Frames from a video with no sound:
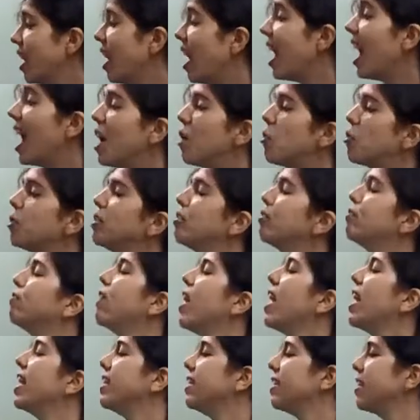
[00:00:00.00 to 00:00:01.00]
I will
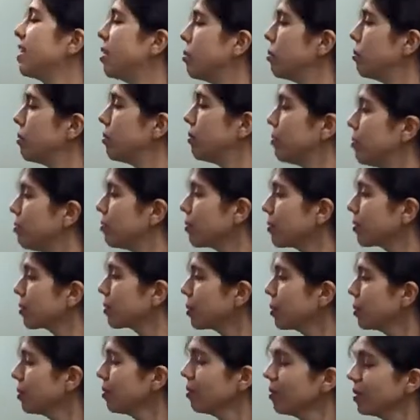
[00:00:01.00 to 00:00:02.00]
find him.
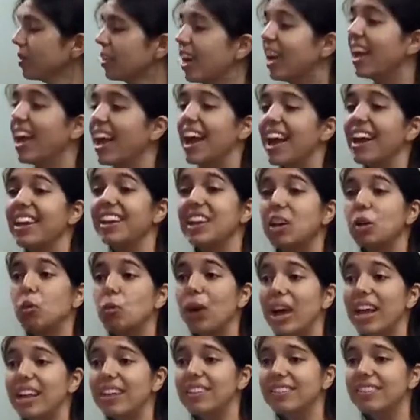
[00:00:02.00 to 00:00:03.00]
And he
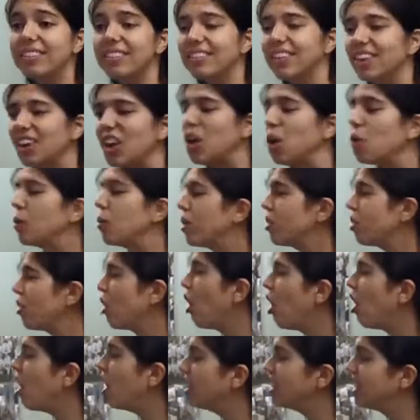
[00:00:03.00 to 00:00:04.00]
went with
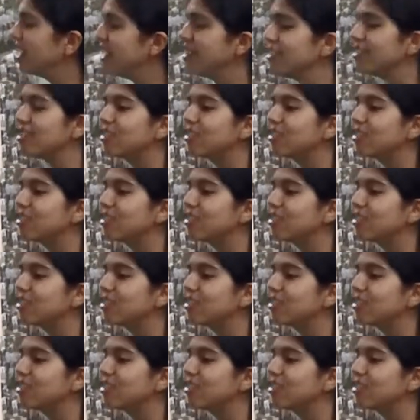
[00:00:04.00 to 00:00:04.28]
all his